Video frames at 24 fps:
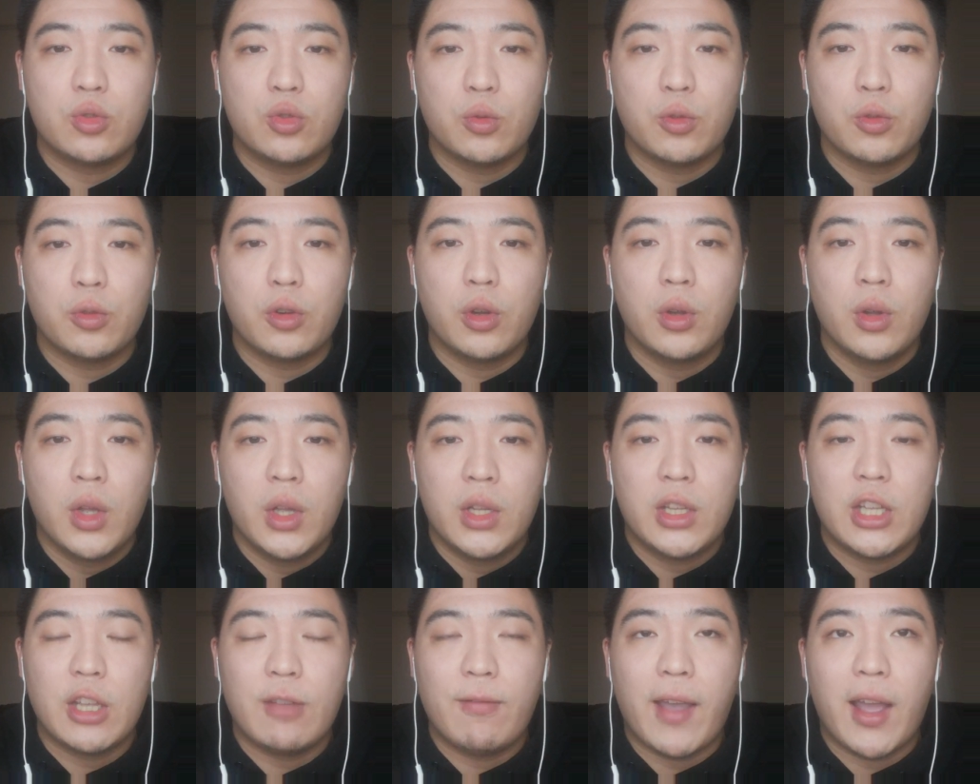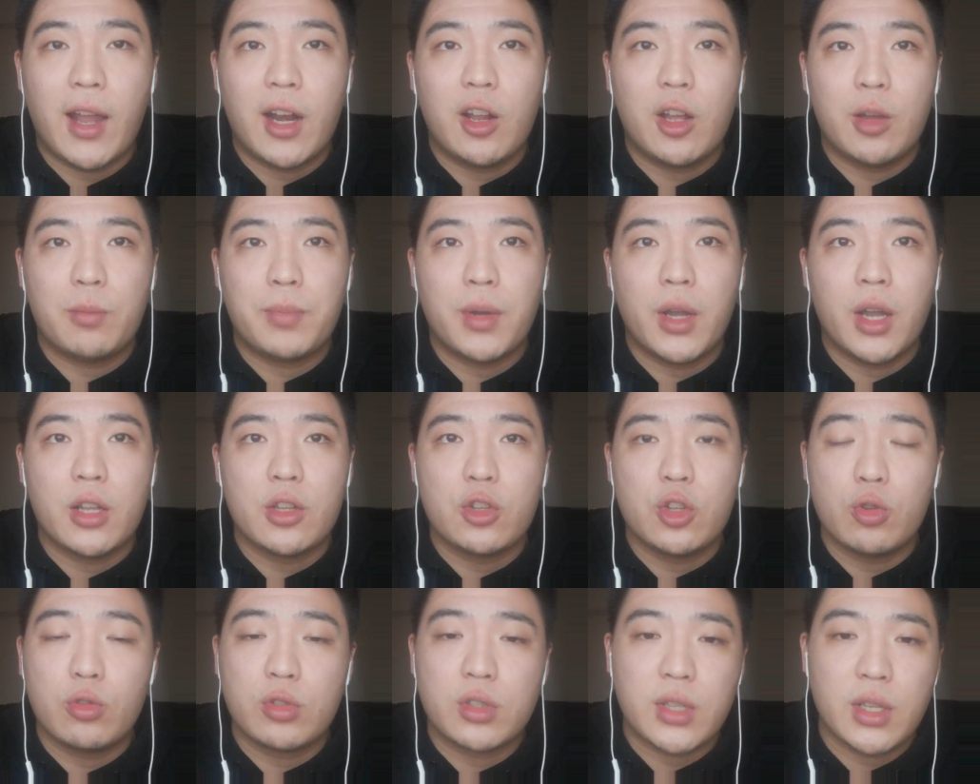to develop a
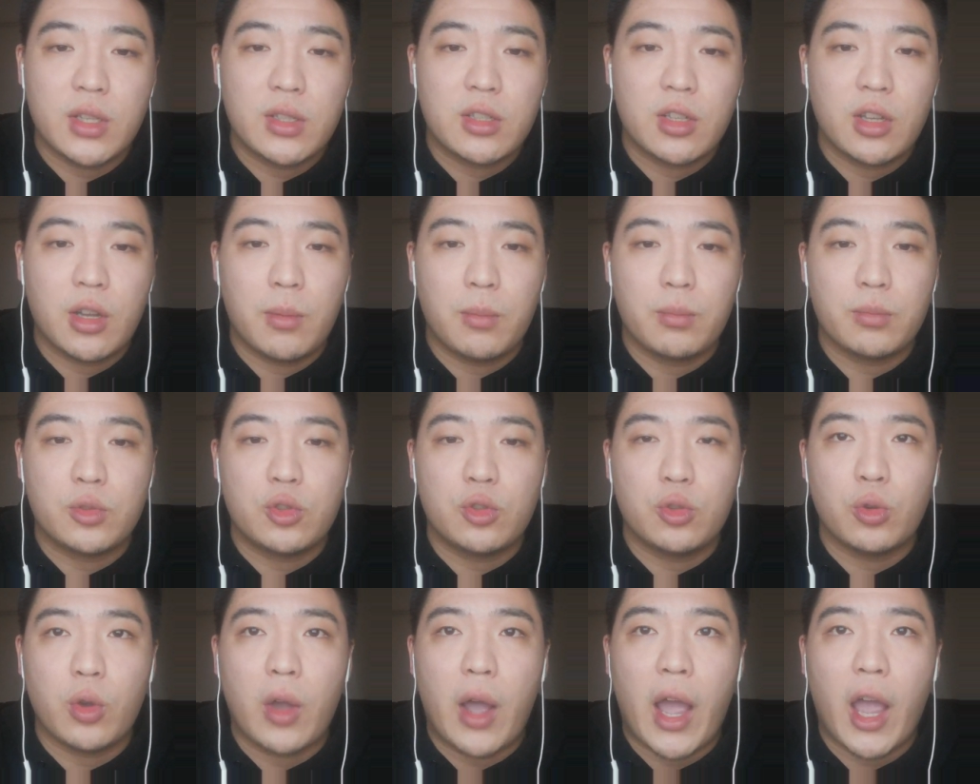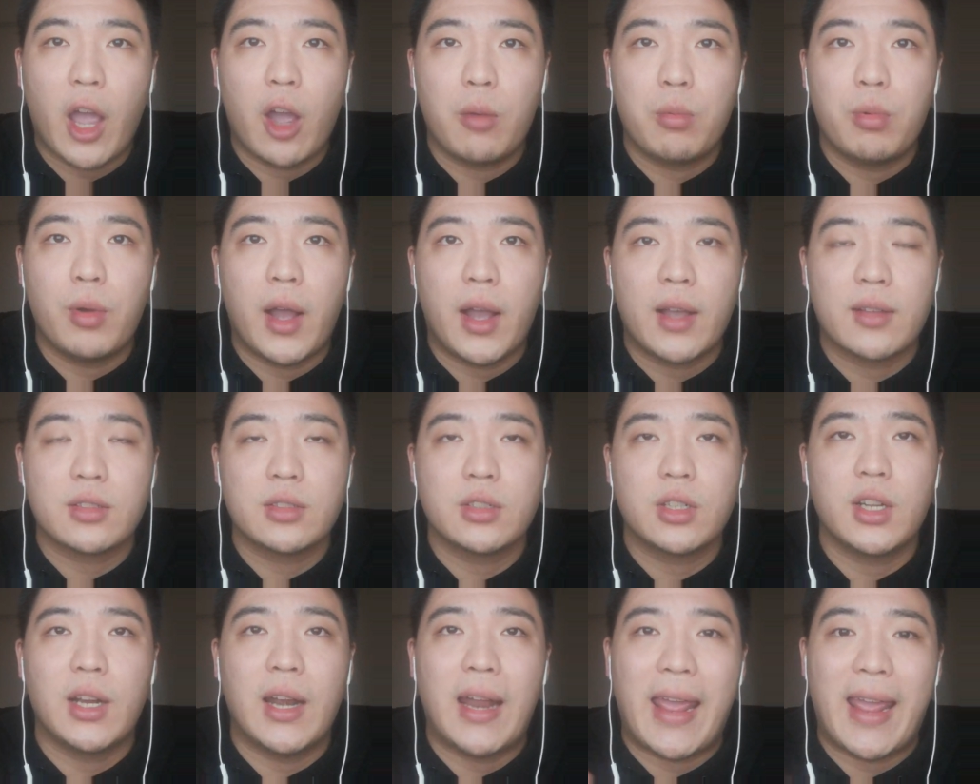new system to help
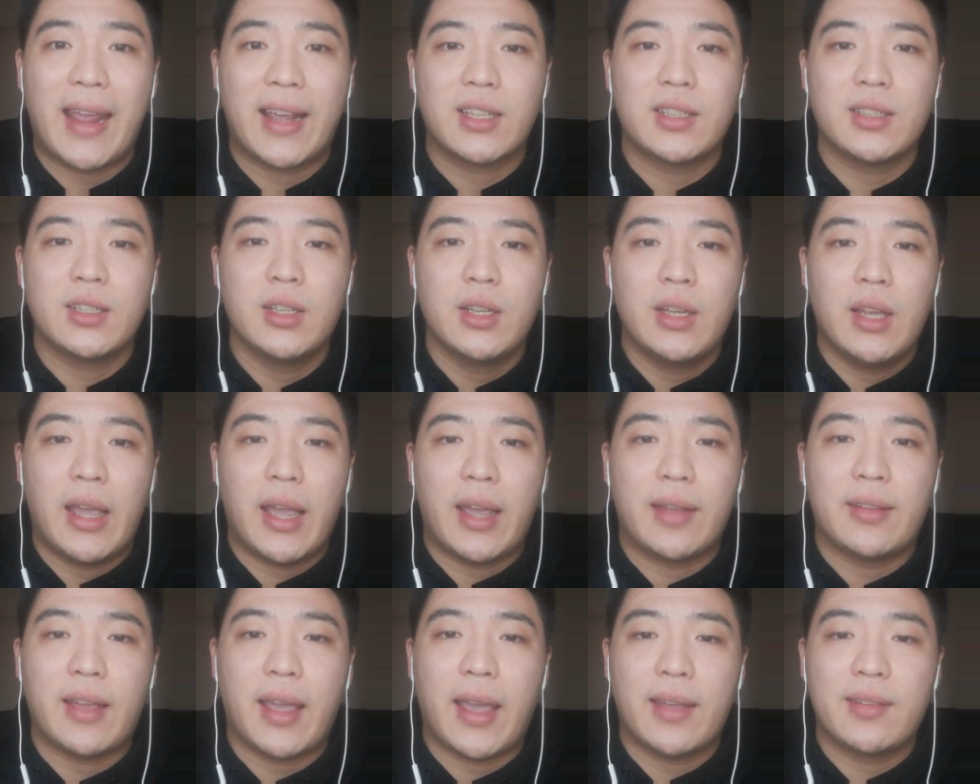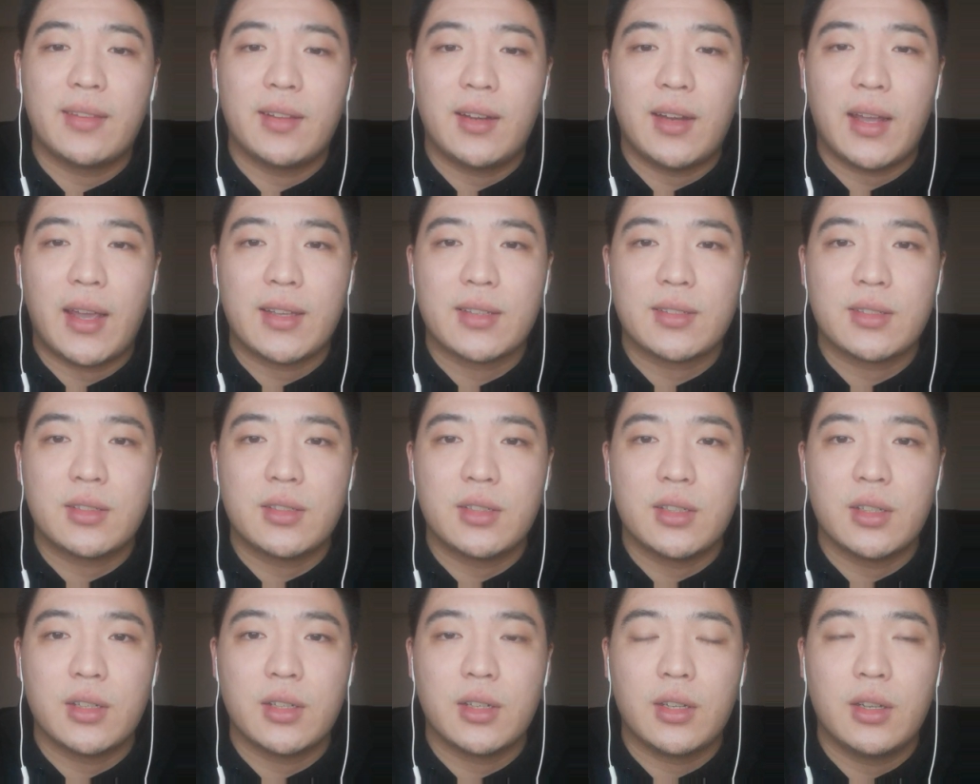us collect and analyze
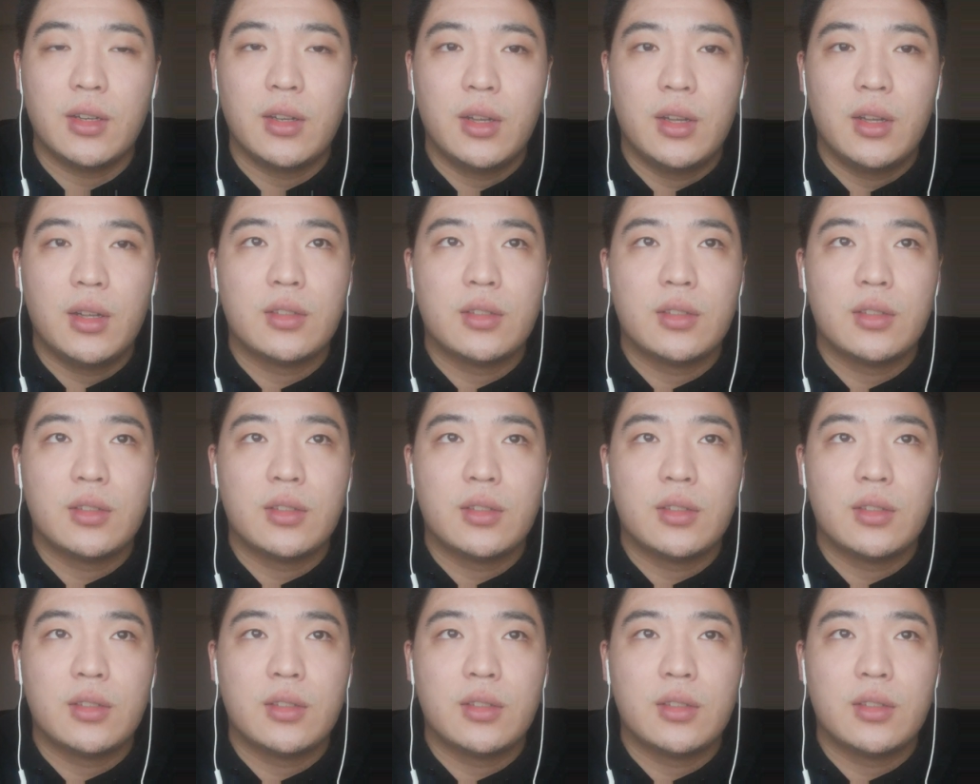the